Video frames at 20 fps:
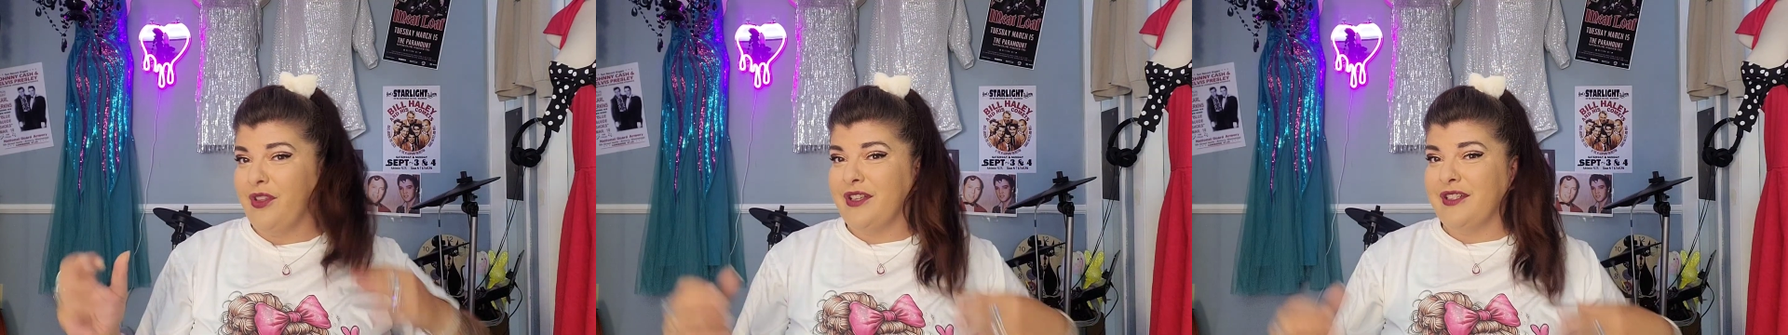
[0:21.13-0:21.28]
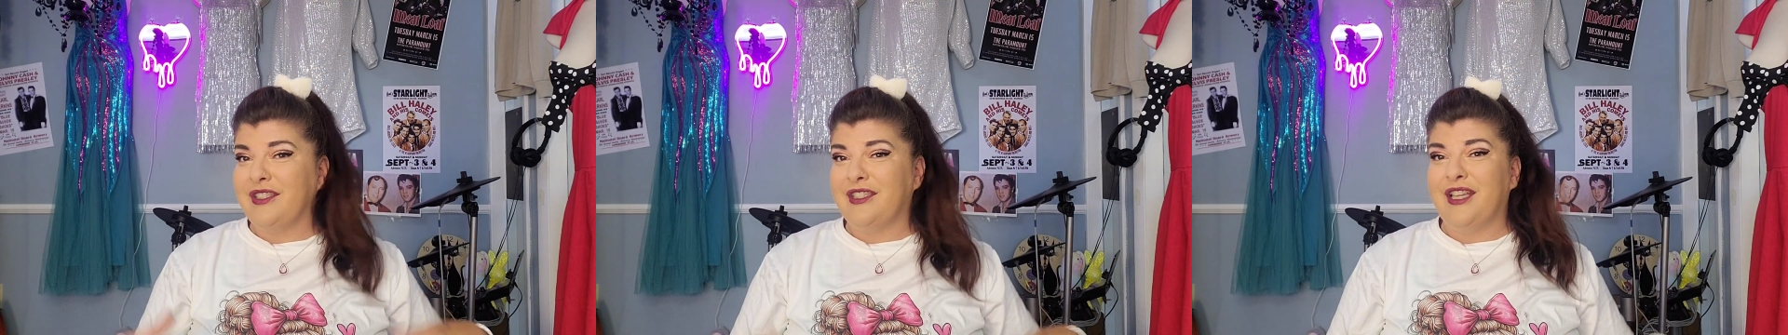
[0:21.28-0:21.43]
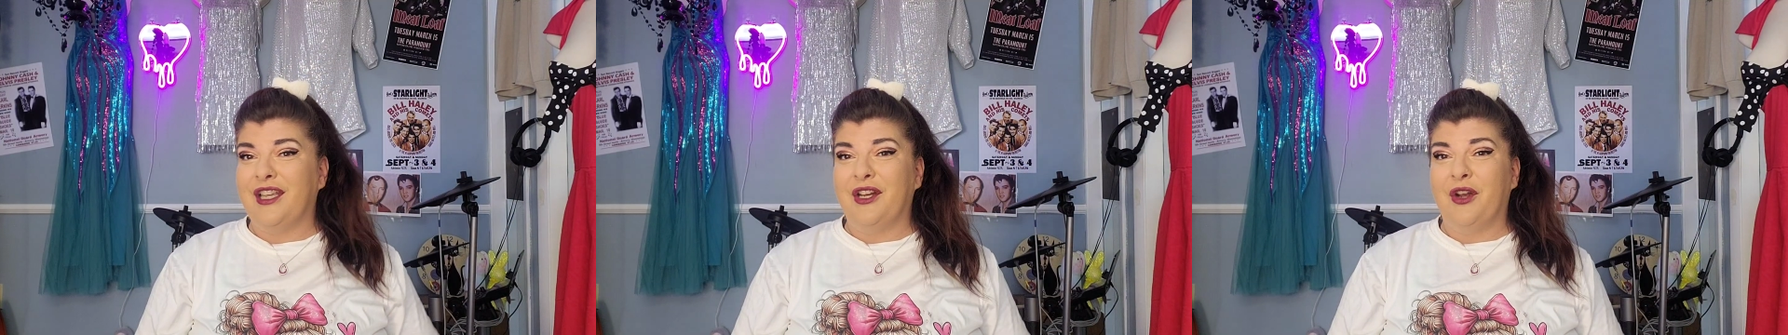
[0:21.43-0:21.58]
the
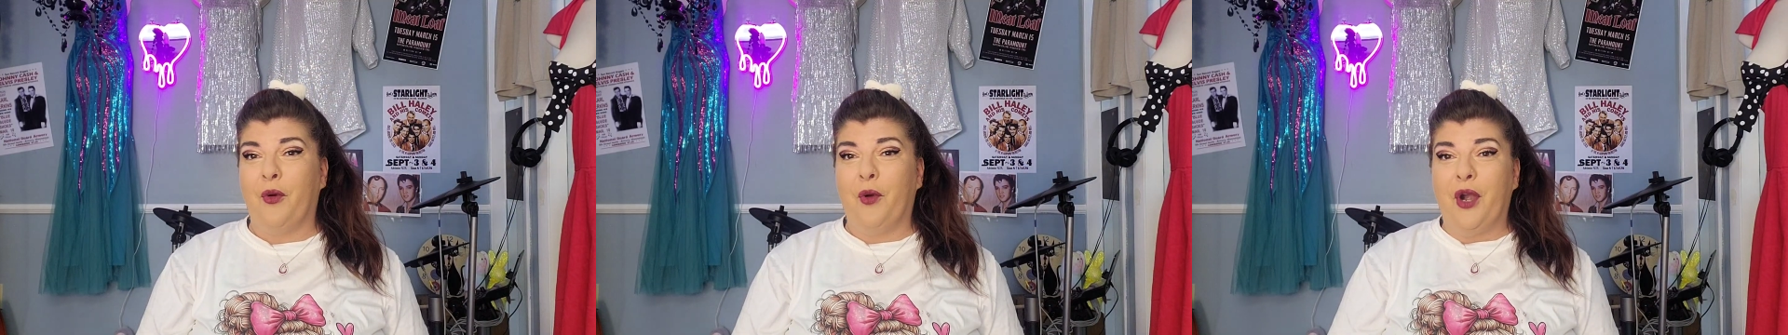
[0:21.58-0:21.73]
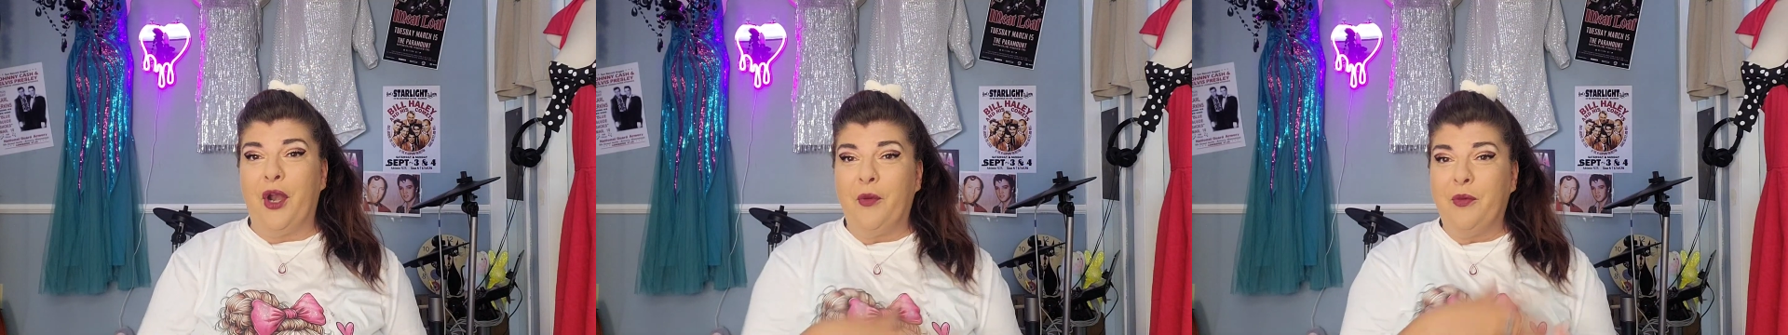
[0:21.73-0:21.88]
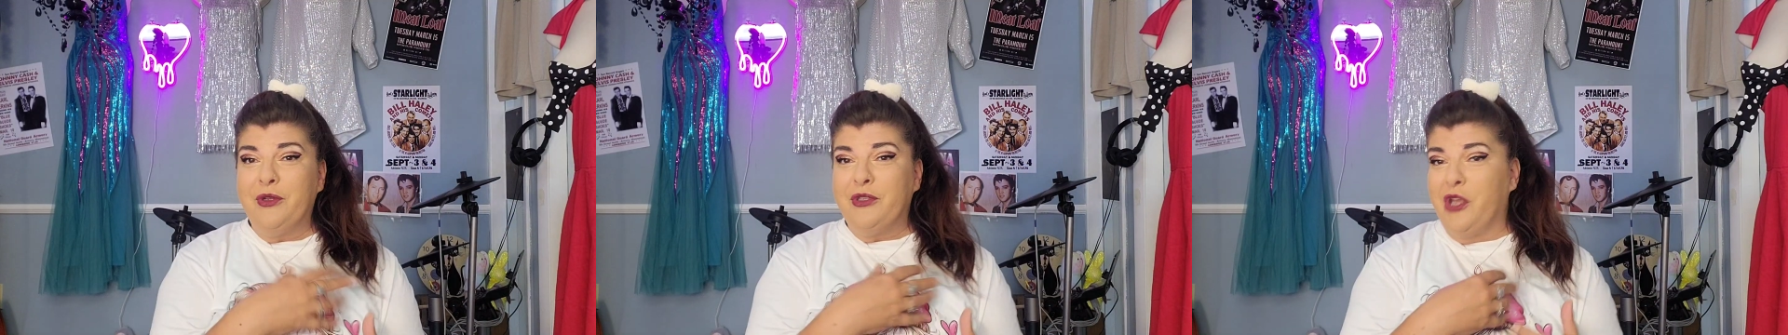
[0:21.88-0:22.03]
casino
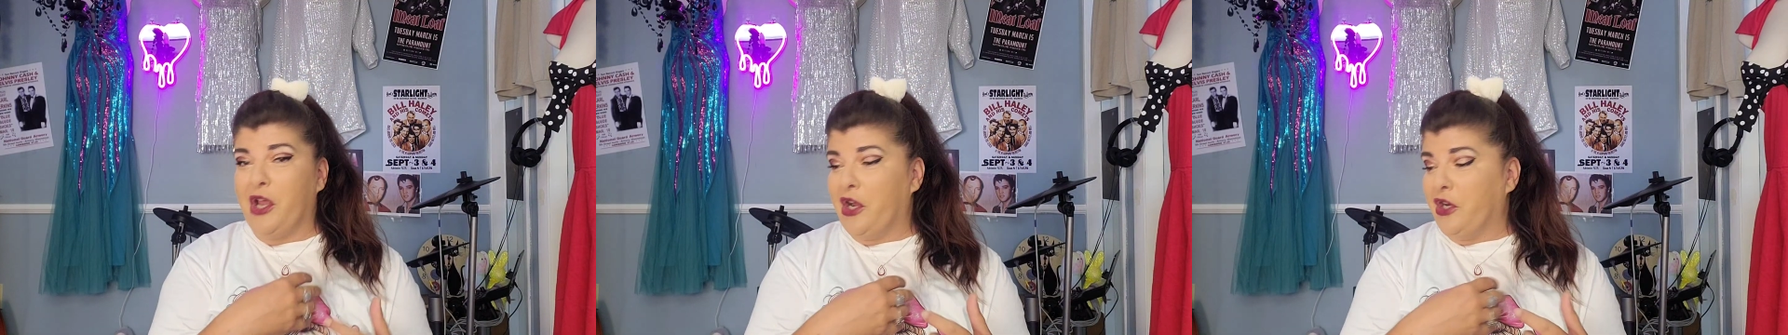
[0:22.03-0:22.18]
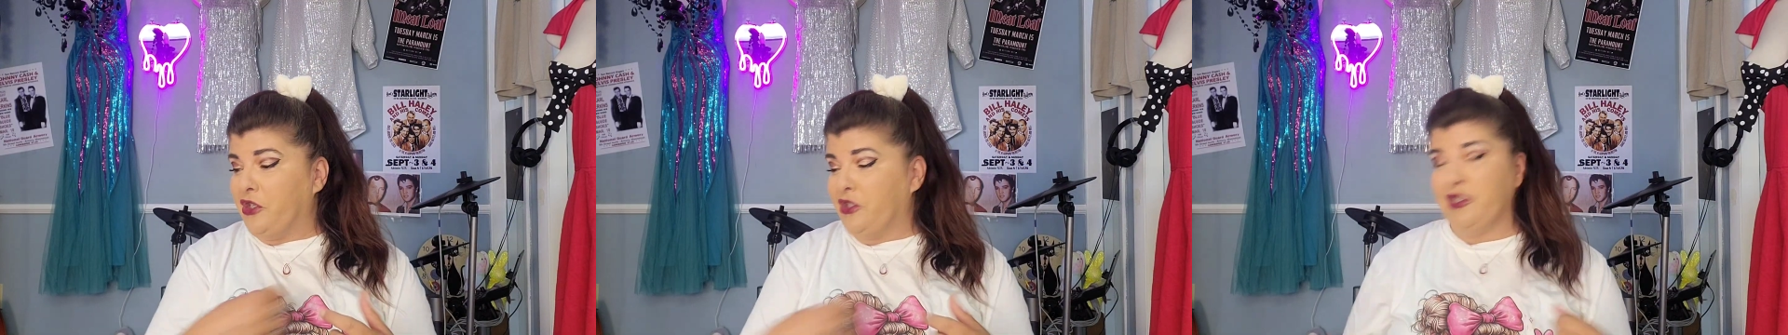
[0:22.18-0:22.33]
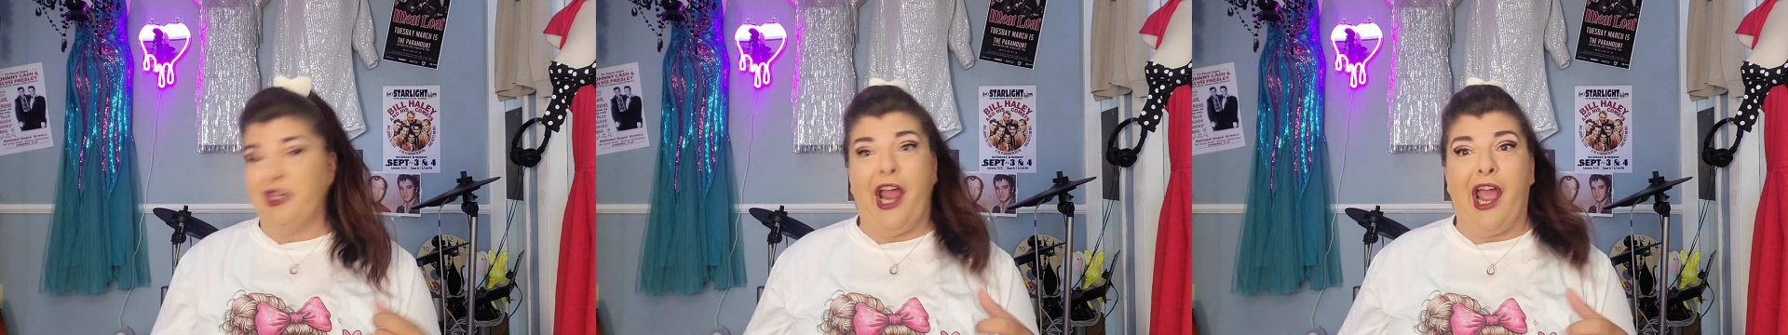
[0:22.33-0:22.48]
and it was
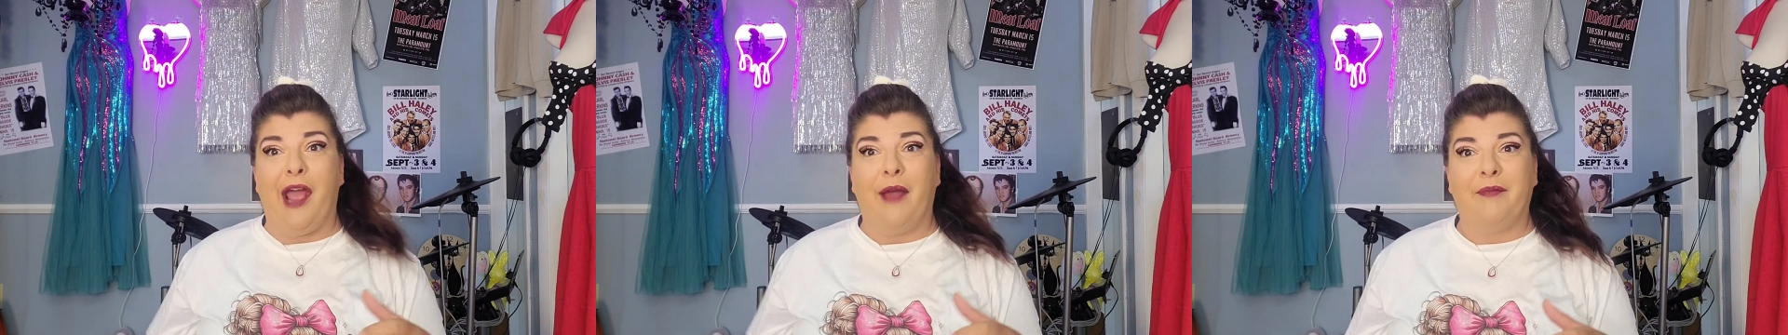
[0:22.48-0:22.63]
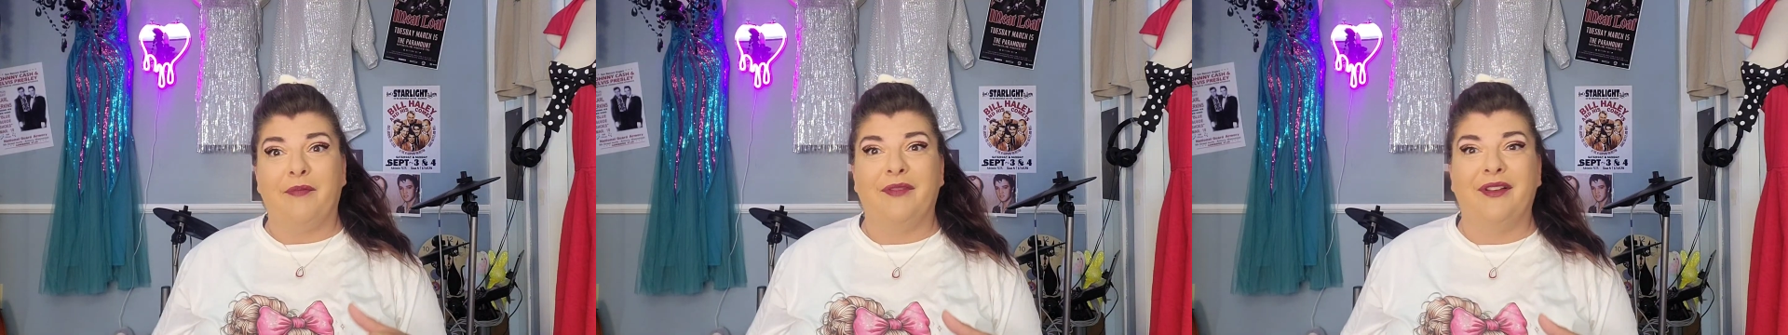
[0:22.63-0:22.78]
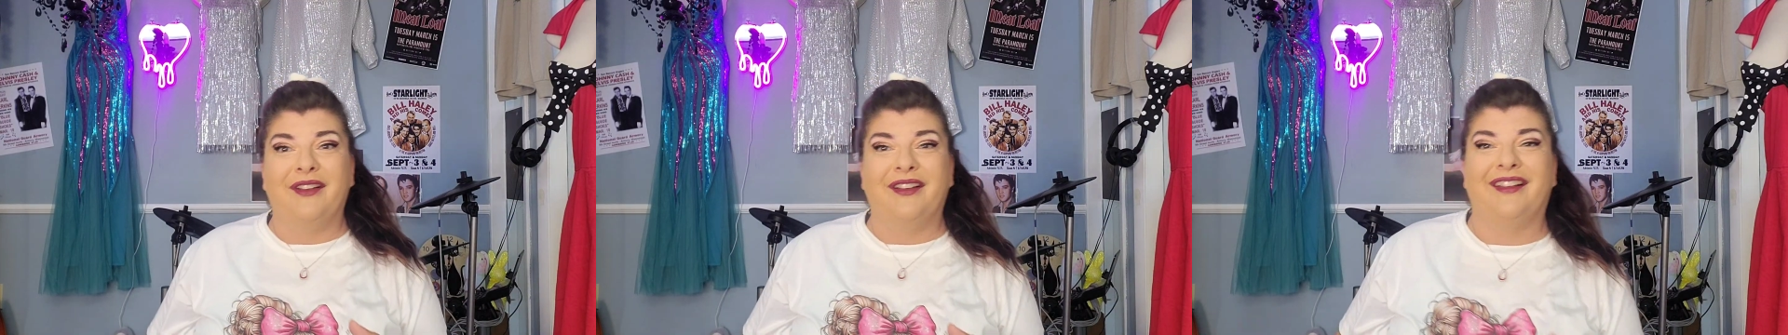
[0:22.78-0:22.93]
like,
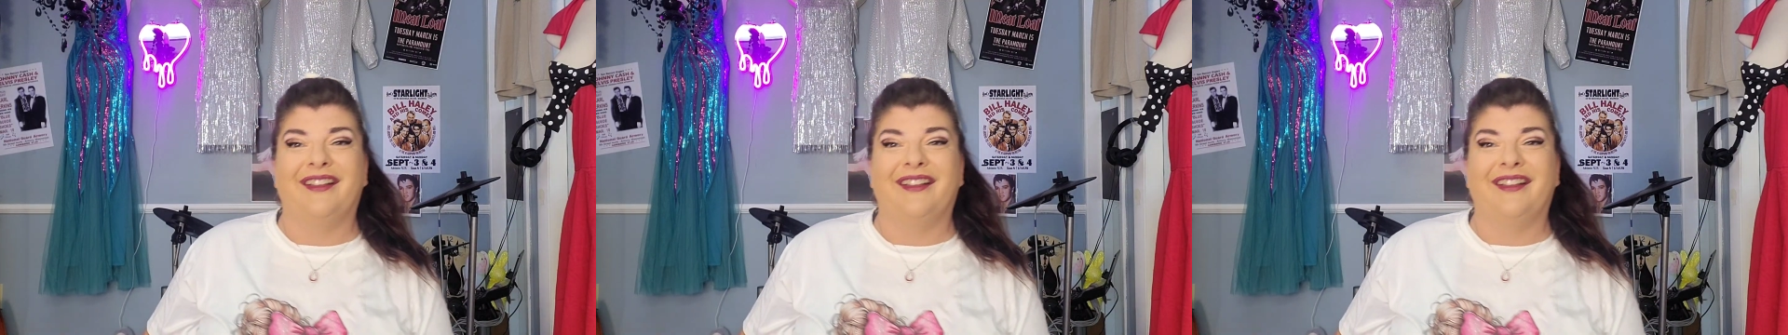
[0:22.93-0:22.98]
snap.